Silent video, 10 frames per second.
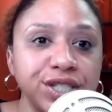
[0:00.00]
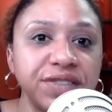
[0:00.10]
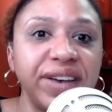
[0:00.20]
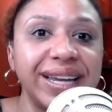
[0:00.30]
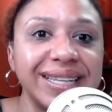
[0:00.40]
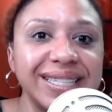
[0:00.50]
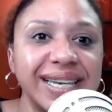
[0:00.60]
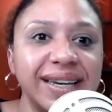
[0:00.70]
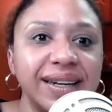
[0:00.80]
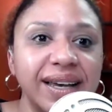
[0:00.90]
Savannah
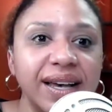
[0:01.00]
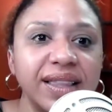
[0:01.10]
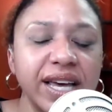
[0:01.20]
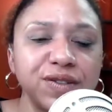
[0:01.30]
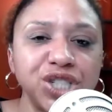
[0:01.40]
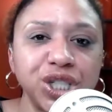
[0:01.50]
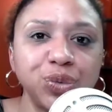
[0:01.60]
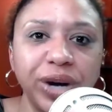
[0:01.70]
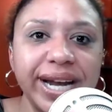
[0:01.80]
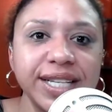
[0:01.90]
did, that if she
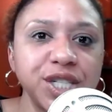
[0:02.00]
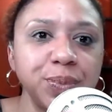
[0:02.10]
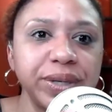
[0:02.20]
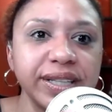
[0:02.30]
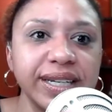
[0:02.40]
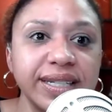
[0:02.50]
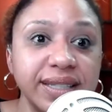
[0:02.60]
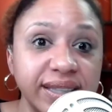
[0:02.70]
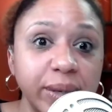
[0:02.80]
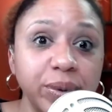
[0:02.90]
ran to police,
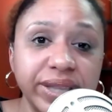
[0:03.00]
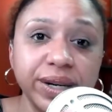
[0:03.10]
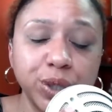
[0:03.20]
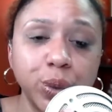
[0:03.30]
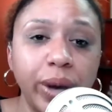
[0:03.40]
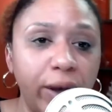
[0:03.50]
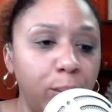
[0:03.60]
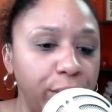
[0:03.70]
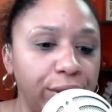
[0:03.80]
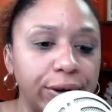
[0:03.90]
that they were there to
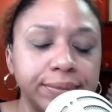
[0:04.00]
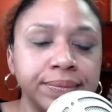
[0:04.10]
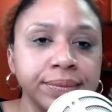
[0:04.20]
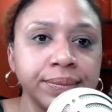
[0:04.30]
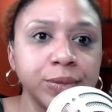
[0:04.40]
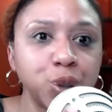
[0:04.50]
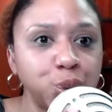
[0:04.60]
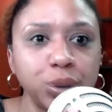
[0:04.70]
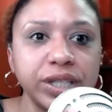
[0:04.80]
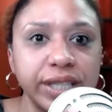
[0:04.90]
help her.
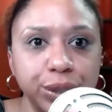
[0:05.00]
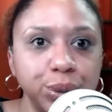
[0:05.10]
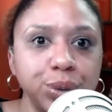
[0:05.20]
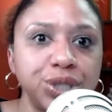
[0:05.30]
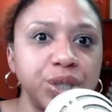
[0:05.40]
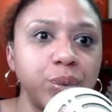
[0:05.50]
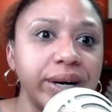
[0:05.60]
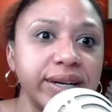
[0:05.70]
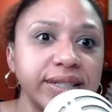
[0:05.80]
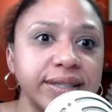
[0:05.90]
Surely they knew who she
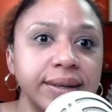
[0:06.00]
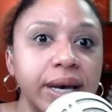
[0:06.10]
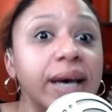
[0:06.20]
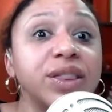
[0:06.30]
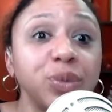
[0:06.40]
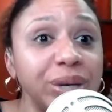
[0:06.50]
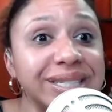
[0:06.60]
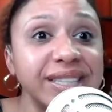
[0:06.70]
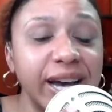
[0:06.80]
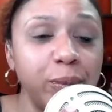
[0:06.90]
was. The
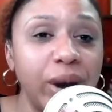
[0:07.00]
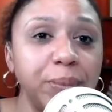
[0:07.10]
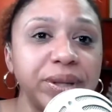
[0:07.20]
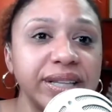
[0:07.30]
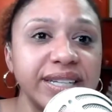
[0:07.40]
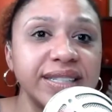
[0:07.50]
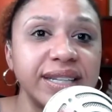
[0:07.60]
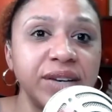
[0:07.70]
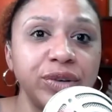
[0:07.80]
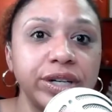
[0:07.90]
reason that why police
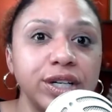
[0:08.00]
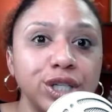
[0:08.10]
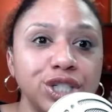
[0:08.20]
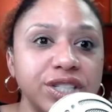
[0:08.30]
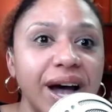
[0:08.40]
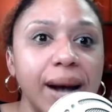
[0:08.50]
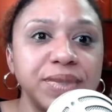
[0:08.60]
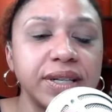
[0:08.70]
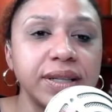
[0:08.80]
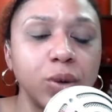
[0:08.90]
even
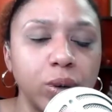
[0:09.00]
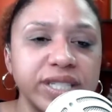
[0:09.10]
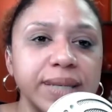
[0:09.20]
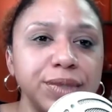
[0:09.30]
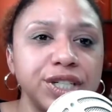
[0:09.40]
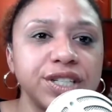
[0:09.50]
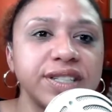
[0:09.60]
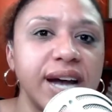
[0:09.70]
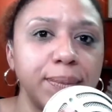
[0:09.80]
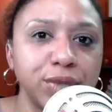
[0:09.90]
stopped or attempted to
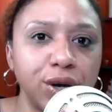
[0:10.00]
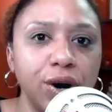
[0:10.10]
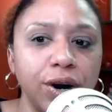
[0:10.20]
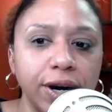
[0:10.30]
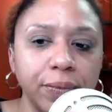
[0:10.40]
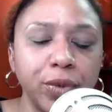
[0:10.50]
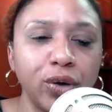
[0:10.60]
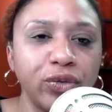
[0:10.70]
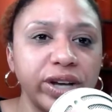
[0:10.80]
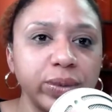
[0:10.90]
stop the car
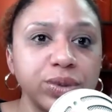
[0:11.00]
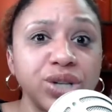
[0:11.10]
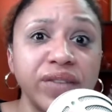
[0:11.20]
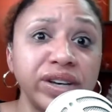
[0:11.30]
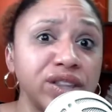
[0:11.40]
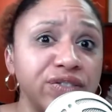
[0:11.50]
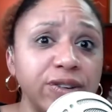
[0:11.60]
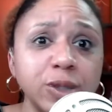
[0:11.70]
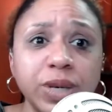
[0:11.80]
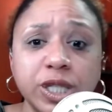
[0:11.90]
her father was driving in the
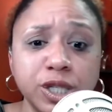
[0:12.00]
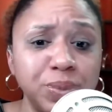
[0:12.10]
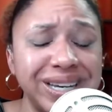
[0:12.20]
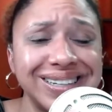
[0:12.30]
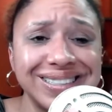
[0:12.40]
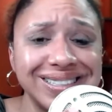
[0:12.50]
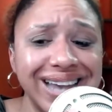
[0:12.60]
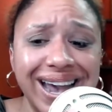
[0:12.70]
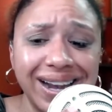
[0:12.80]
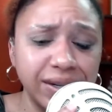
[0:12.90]
first place is because the
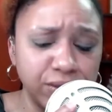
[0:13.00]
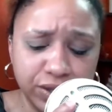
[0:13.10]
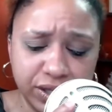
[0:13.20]
tag